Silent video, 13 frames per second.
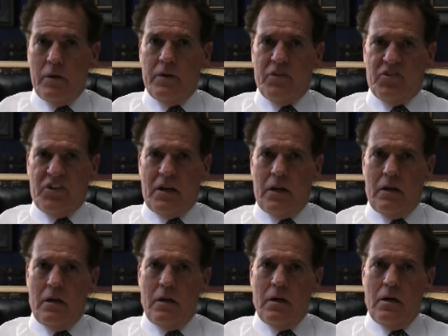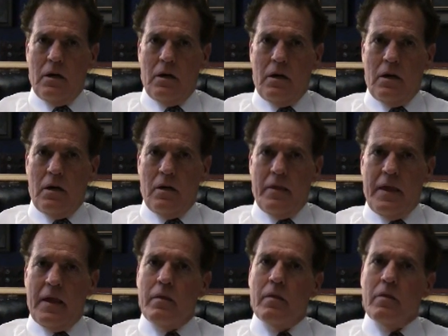descent,
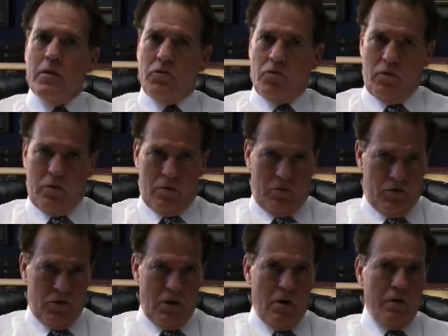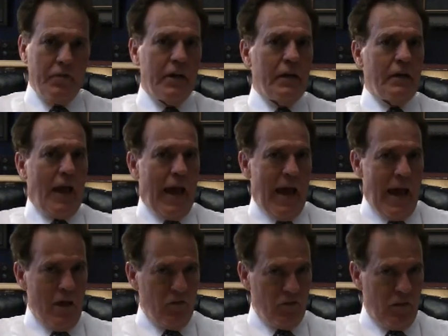then the sheriff can
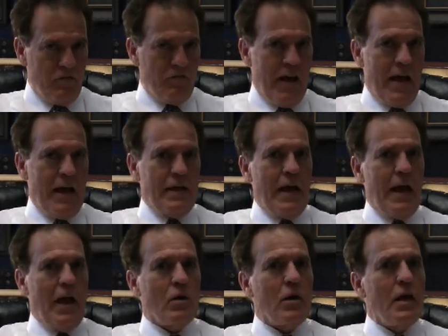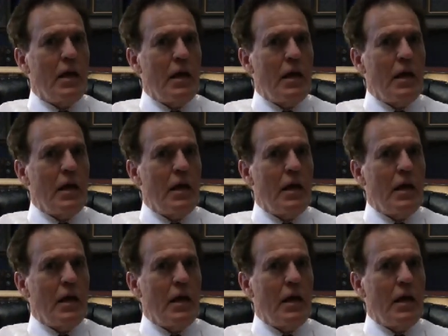ask and find out